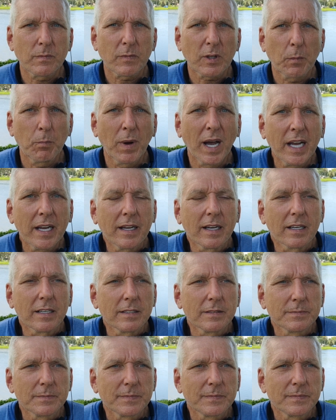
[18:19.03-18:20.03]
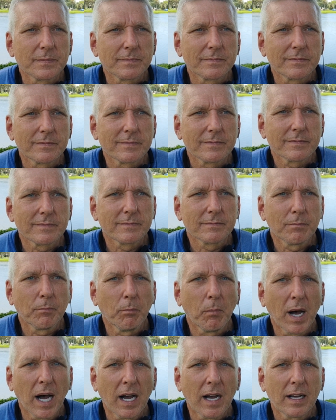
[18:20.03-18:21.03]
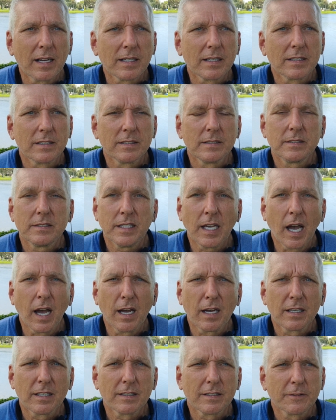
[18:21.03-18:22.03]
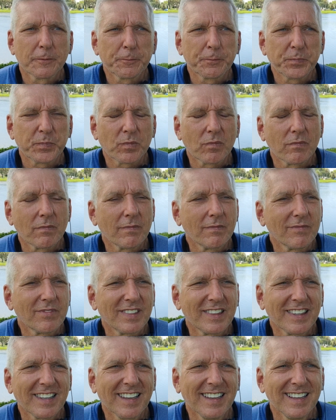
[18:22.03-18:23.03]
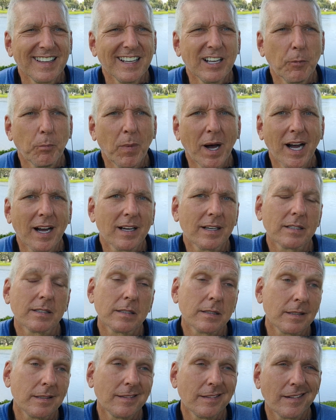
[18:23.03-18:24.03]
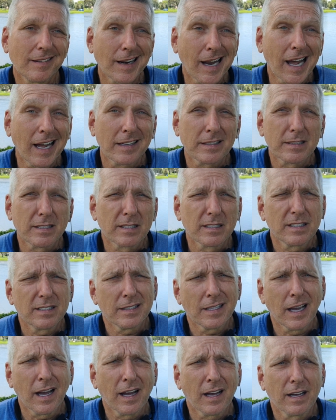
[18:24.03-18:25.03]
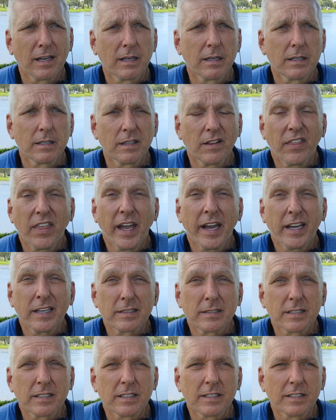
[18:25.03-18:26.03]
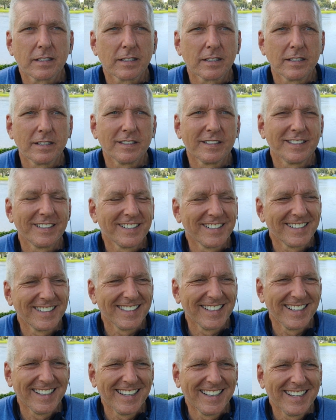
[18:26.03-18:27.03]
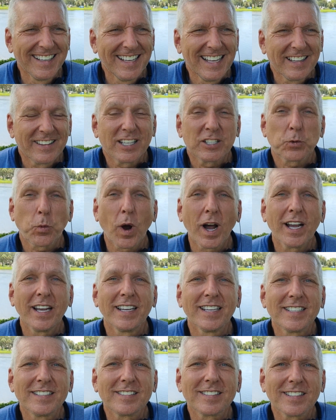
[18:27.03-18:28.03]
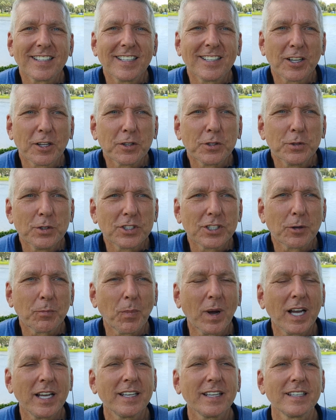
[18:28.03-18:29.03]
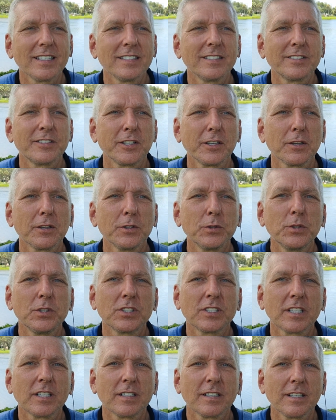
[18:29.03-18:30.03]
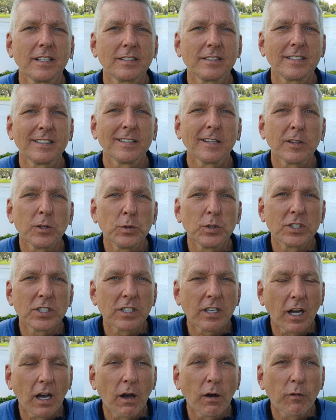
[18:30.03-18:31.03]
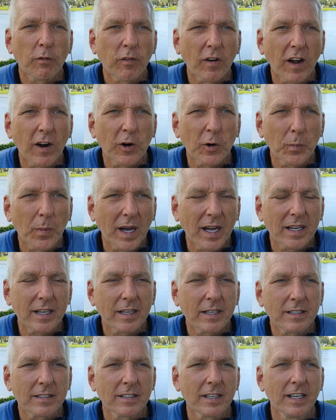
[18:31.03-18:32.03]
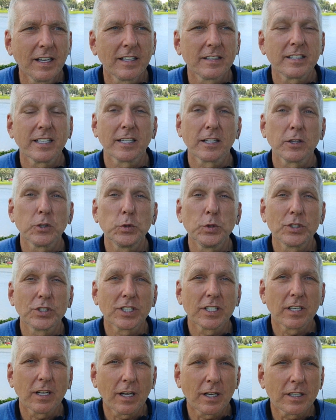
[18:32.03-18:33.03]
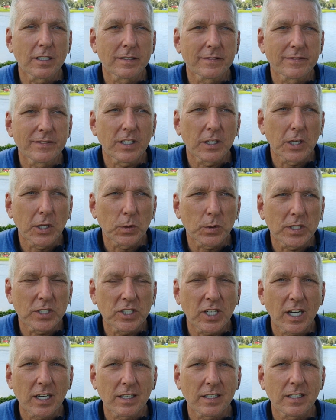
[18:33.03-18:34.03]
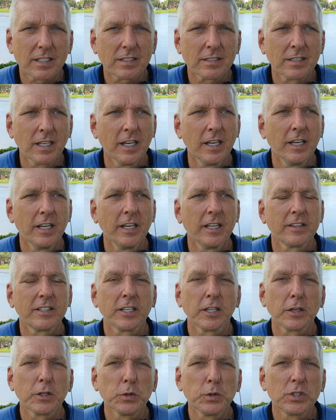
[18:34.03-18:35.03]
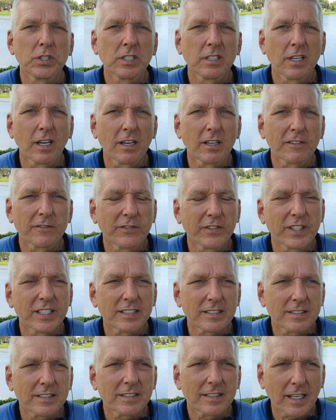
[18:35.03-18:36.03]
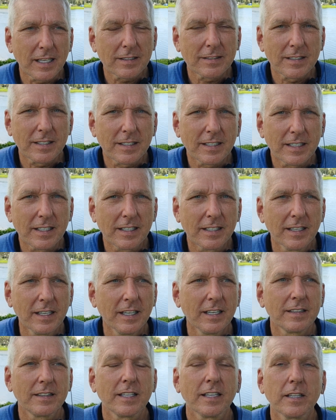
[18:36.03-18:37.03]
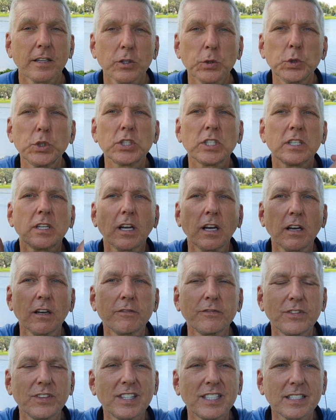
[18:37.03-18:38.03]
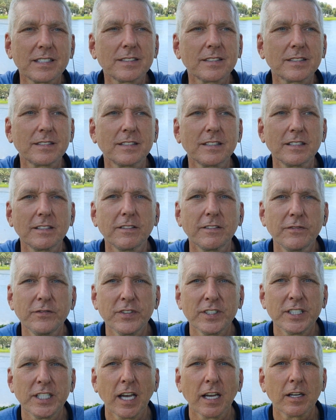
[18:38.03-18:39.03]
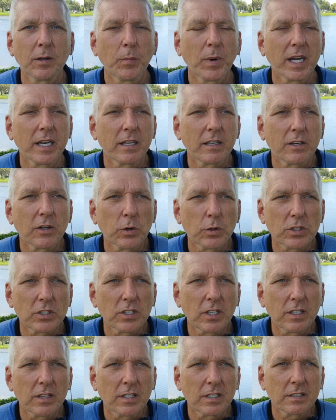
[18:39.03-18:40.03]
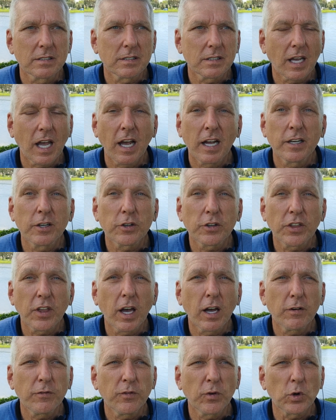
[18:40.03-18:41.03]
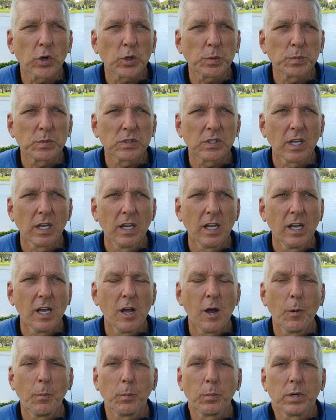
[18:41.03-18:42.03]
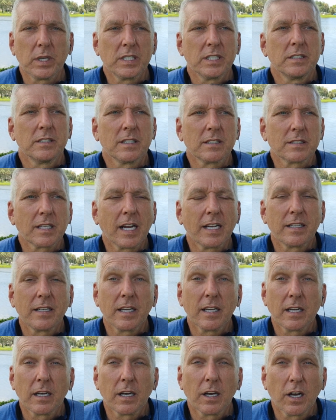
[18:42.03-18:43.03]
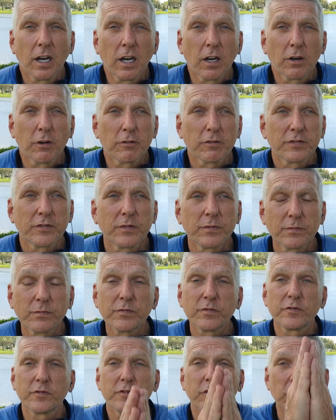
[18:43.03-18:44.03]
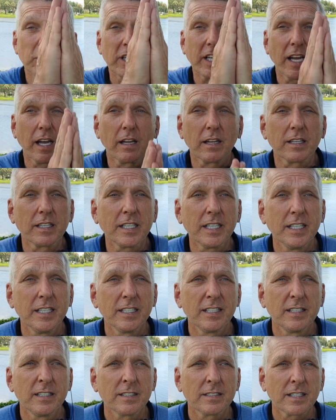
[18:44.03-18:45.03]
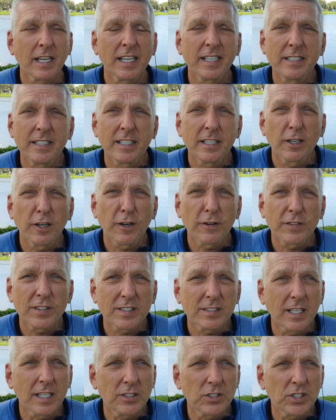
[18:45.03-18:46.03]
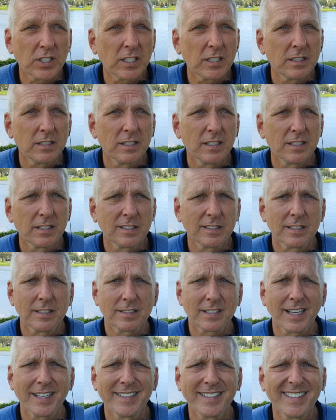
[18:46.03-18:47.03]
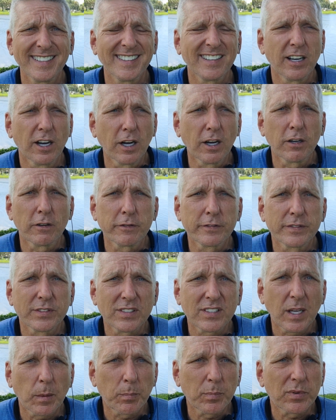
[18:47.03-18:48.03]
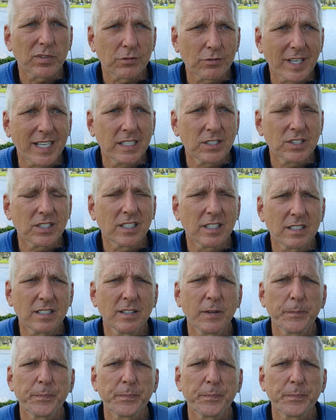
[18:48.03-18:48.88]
Maya, ma, ya, ma, not, ya, that. That's why it's an illusion. Maya is the illusion of our mind, the illusion of the lower chakras, the illusion of this density, the illusion of this Vijnanamaya kosha, this higher thought forms, but in this idea of verticality, in this idea of ascension, in this idea of separation,